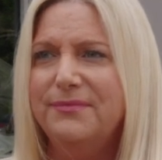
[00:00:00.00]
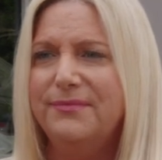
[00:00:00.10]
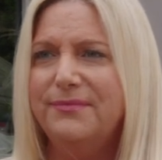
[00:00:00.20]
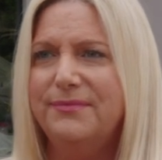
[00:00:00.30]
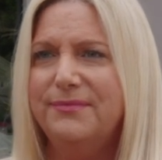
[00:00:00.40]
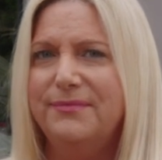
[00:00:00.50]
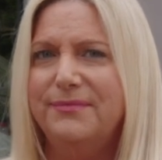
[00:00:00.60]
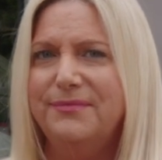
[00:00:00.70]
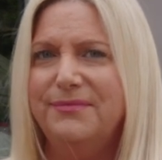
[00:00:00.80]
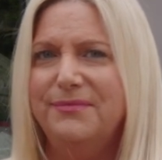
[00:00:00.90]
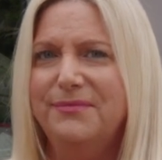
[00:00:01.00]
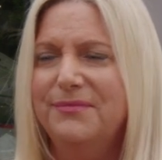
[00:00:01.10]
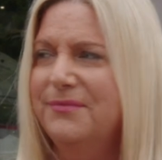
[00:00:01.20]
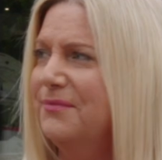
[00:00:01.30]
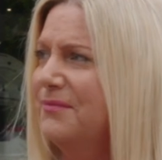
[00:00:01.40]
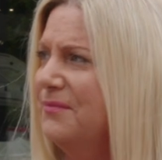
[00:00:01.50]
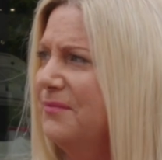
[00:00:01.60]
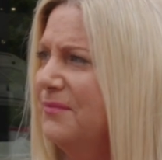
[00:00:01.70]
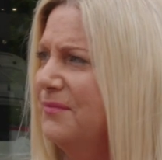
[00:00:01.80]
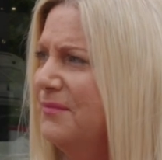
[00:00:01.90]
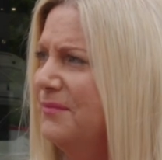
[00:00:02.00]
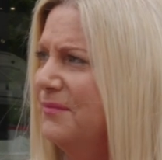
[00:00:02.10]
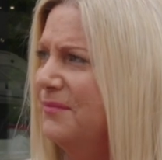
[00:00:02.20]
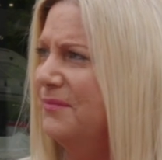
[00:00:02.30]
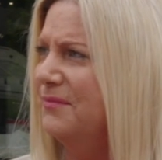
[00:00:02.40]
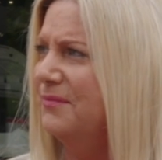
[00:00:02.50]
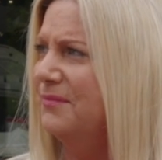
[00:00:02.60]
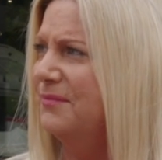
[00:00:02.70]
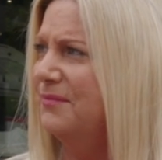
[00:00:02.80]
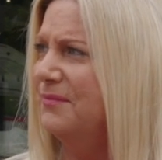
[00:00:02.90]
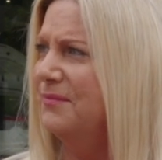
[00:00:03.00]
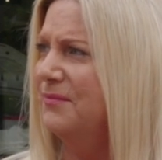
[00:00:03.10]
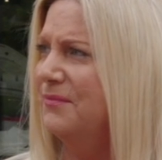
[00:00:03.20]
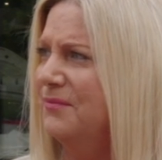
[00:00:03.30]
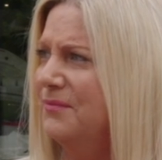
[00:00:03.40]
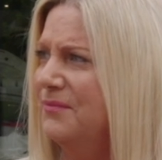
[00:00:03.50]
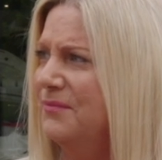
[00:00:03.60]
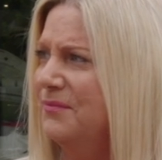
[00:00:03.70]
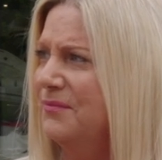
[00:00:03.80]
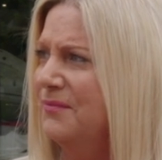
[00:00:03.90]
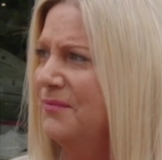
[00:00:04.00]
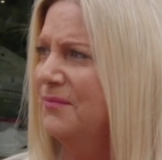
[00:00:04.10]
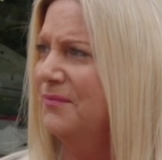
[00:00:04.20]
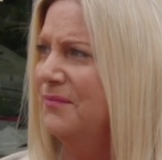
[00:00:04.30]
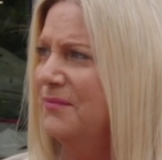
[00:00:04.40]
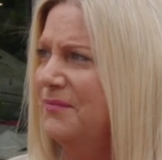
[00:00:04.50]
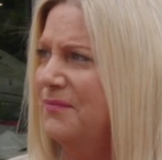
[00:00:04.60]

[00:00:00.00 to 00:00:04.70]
(not speaking)